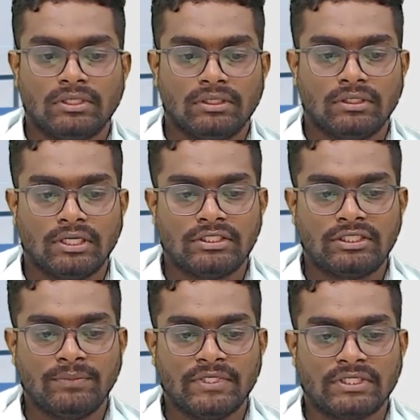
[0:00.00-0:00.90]

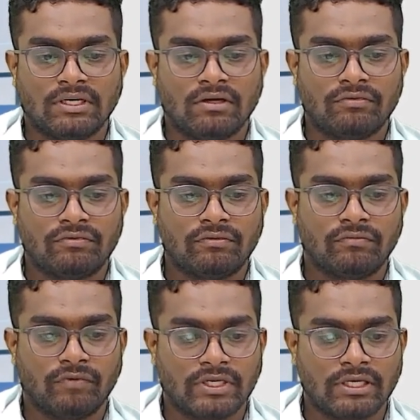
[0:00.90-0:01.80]
Estimation of
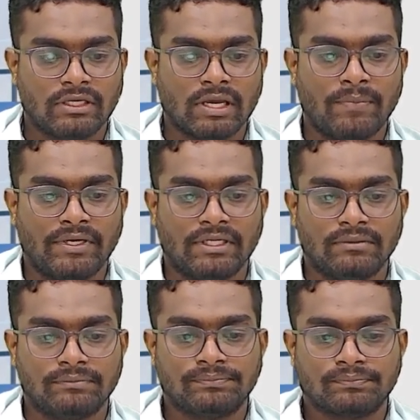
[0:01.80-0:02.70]
working capital.
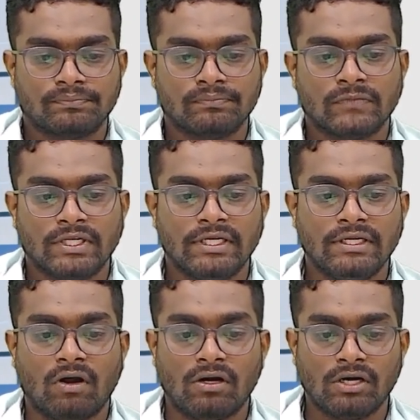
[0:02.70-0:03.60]
In
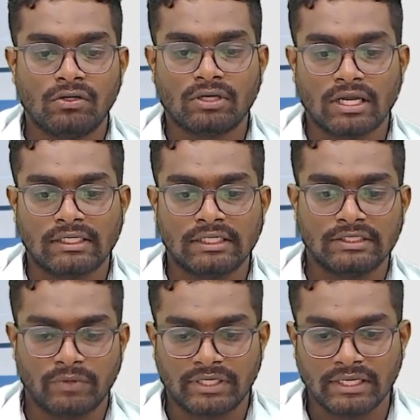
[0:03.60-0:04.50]
order to calculate the
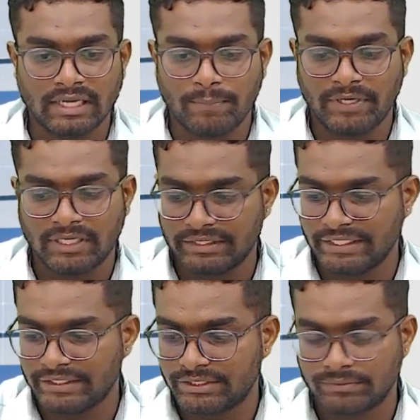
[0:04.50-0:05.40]
working capital
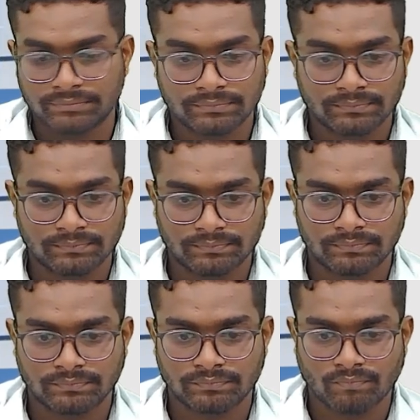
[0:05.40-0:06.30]
needs,
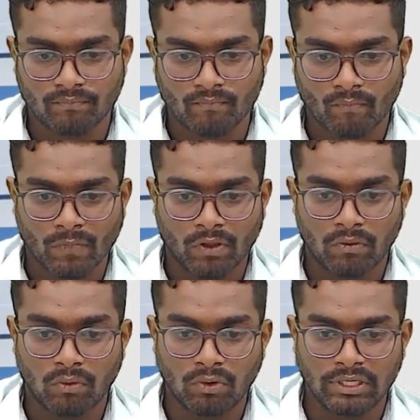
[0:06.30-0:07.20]

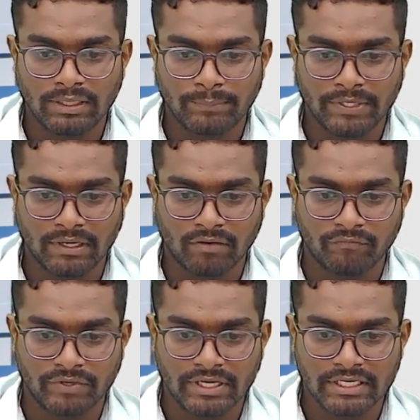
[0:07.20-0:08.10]
holding period of
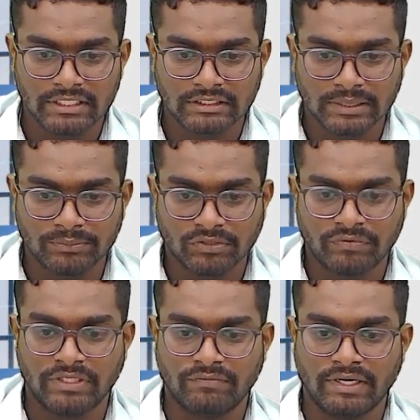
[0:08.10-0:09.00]
various types of
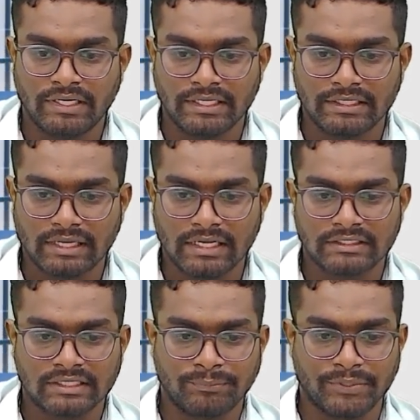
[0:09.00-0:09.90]
inventory,
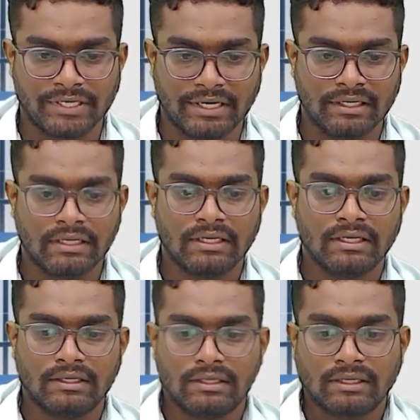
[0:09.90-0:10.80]
collection period,
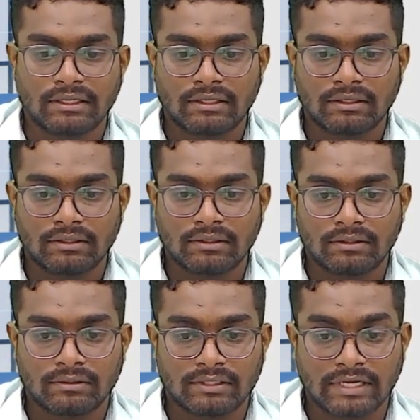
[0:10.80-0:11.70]

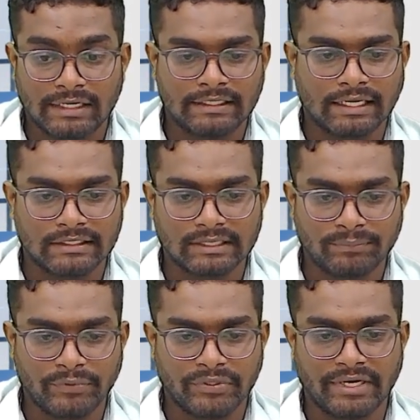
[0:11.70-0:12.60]
credit collection
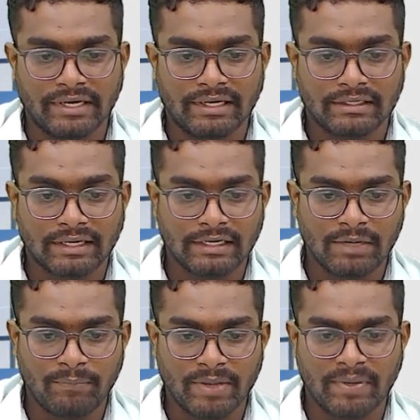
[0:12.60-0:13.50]
period,
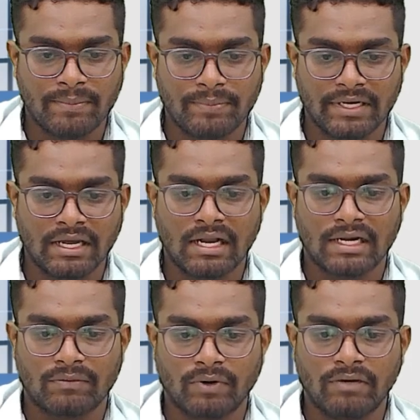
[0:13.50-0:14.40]
credit payment period are
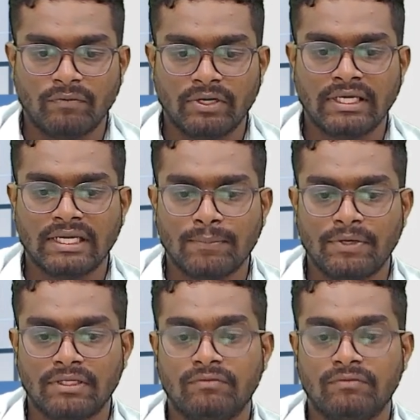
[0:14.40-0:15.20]
required. Working capital,